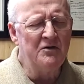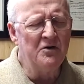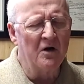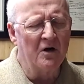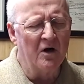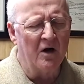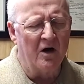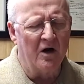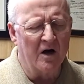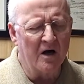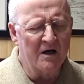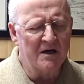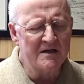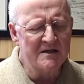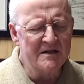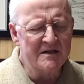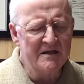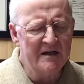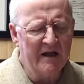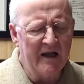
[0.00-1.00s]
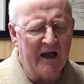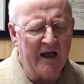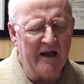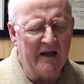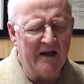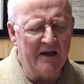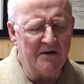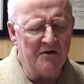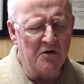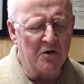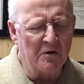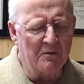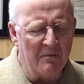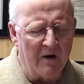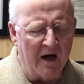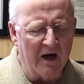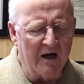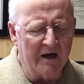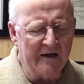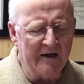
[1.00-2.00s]
your heart and in your
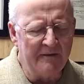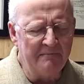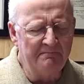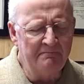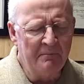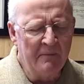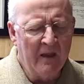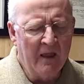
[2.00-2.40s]
mind,